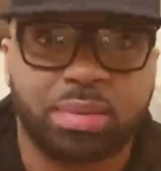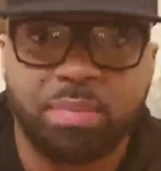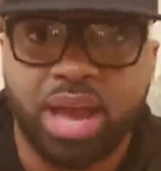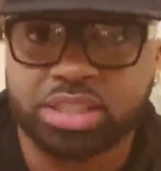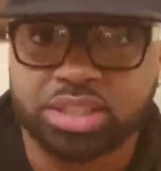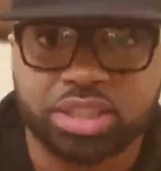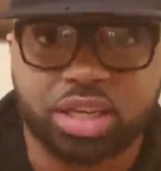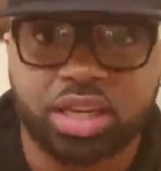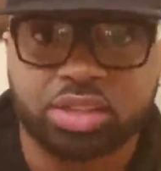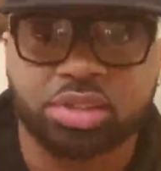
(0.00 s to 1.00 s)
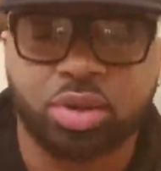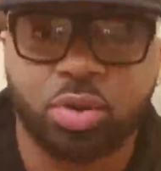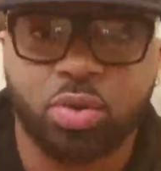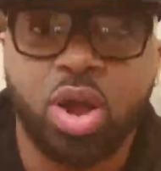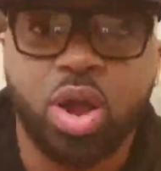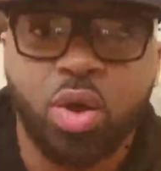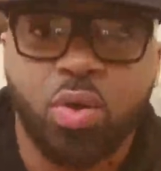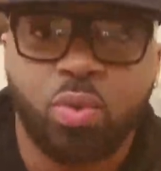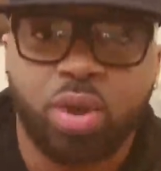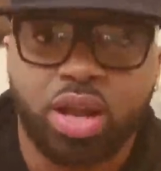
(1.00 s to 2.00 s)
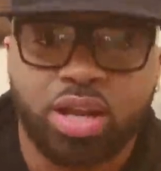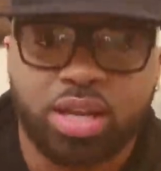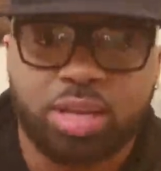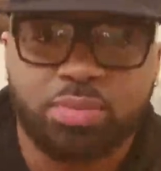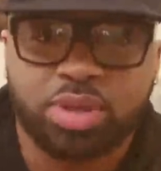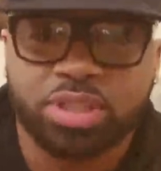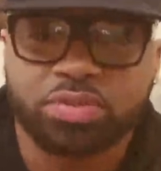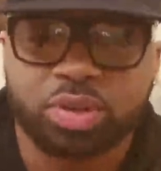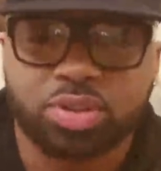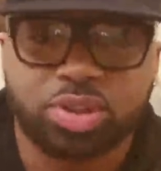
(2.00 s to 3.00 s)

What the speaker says: magic. And so when he put his verse